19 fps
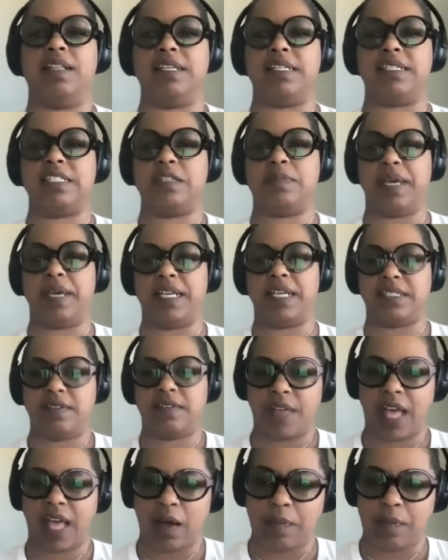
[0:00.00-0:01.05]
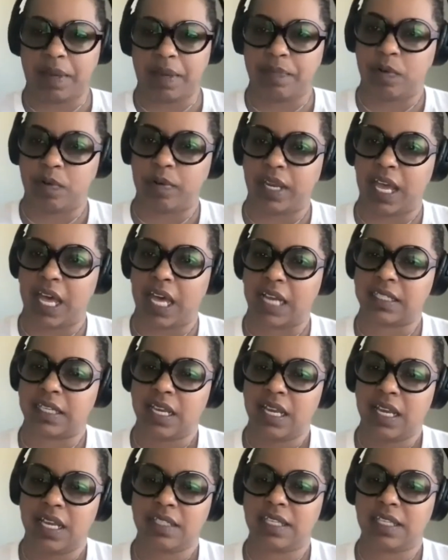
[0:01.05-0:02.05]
in this space of how people react